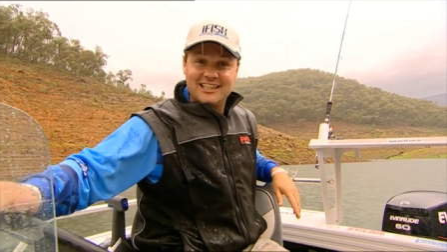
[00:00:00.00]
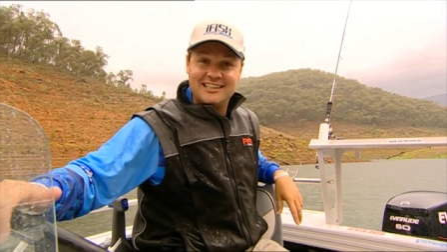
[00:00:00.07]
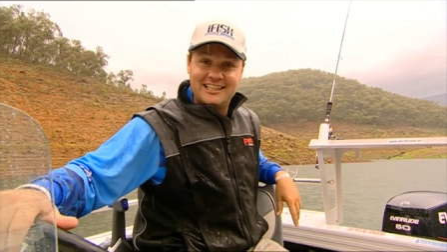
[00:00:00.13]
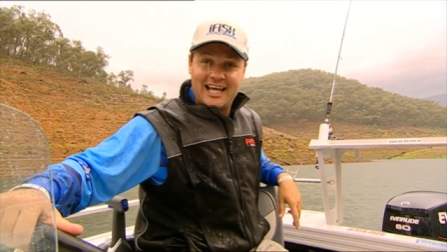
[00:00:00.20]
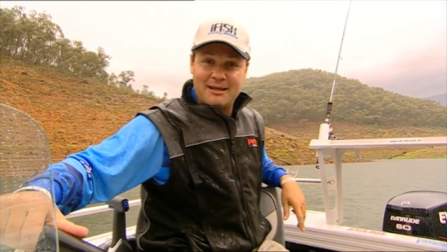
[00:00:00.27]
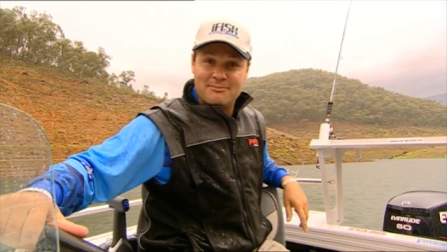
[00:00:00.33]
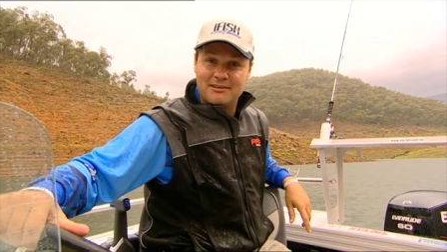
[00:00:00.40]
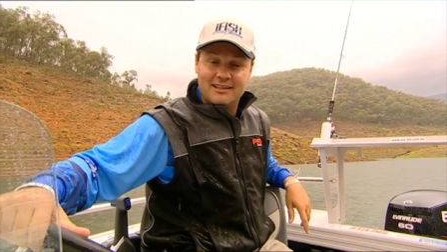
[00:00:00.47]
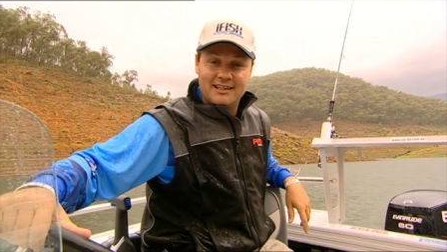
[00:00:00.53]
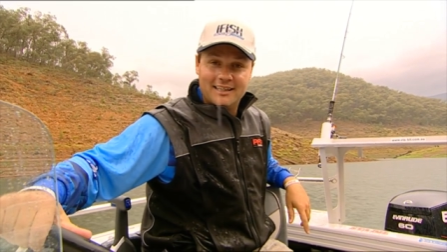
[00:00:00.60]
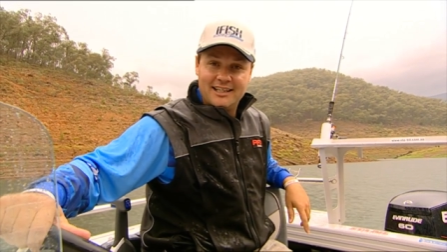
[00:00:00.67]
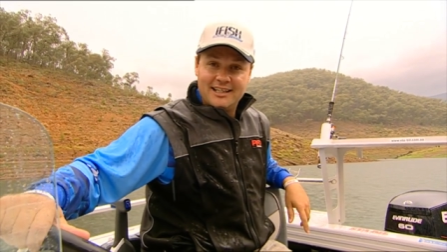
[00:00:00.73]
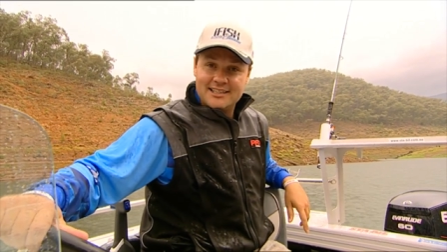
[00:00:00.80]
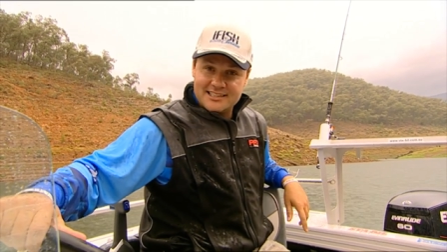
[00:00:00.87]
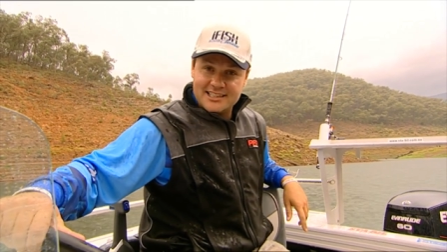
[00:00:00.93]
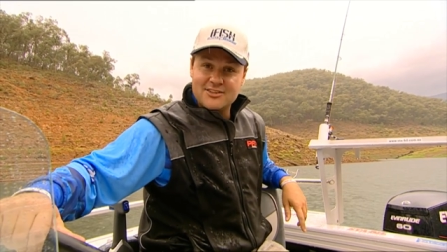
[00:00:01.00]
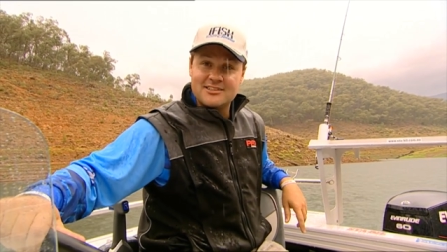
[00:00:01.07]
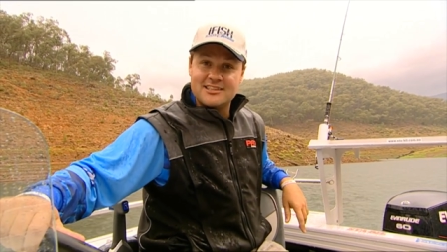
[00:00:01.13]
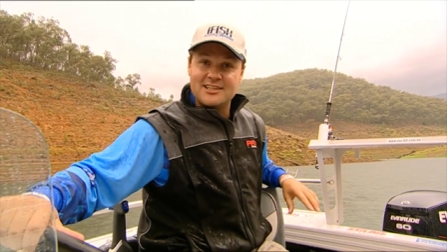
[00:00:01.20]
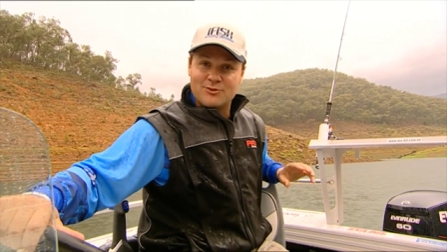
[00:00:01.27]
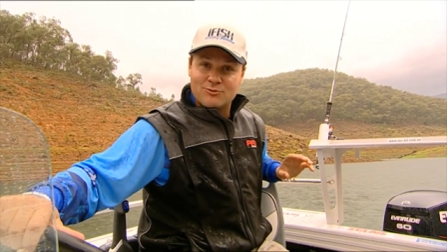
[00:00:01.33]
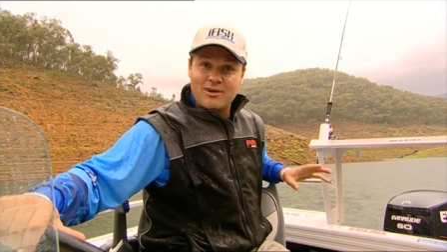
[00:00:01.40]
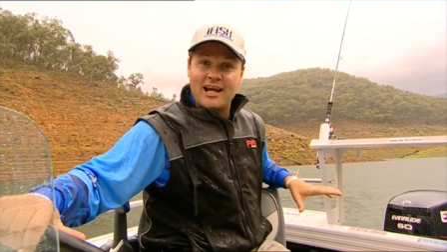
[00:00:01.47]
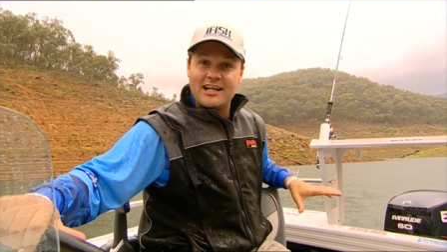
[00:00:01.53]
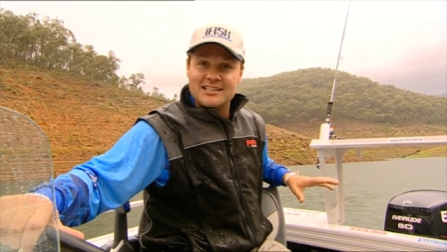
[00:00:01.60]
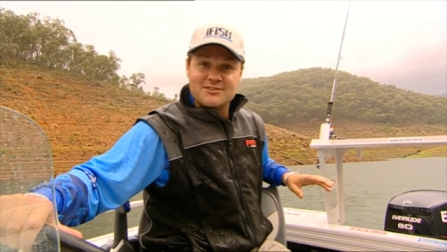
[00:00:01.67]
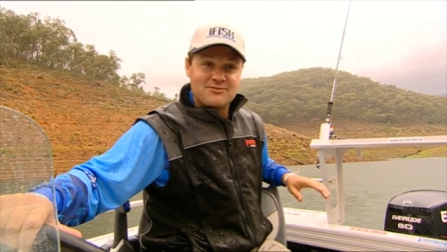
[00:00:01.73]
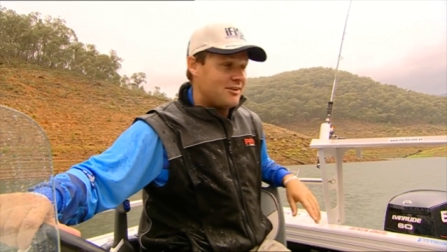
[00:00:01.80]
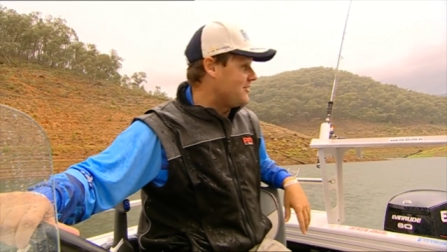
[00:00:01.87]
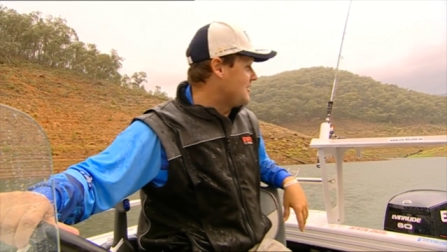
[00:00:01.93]
to happen. Seriously, the rain is
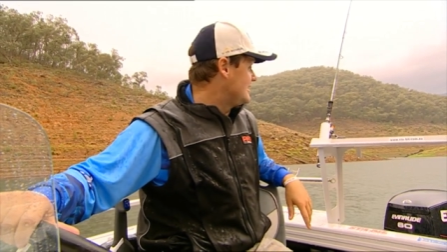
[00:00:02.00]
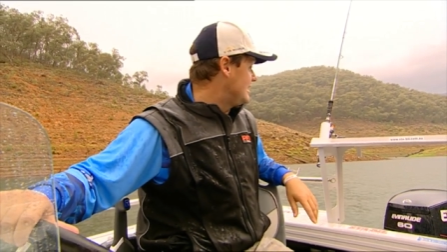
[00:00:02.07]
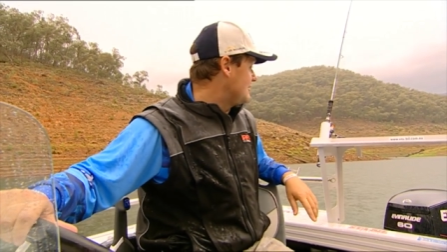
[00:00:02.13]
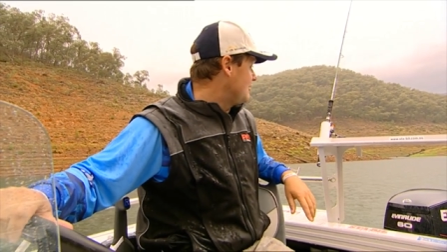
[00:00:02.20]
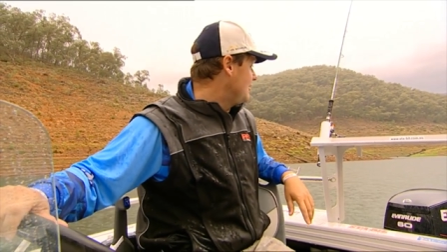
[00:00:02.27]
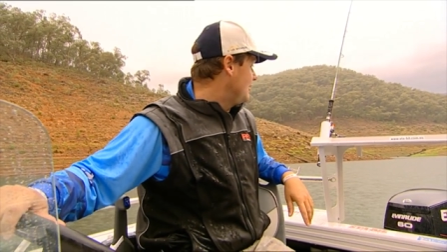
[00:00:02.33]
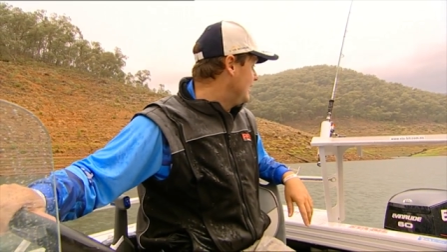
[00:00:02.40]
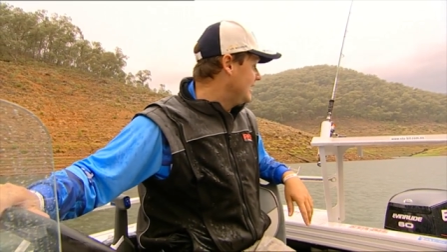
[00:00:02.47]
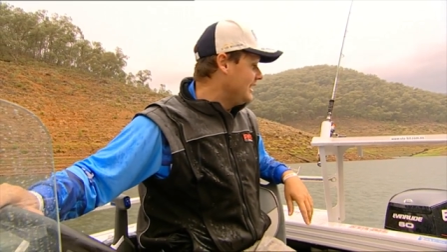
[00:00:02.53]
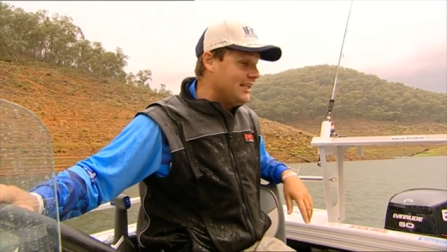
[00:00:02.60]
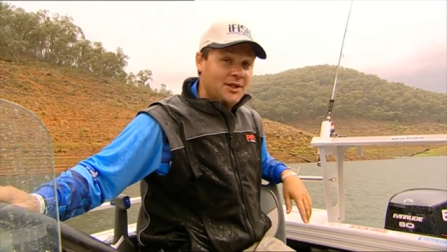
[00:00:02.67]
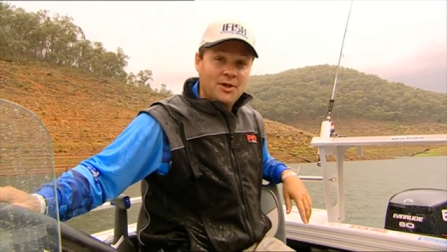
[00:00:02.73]
following us everywhere.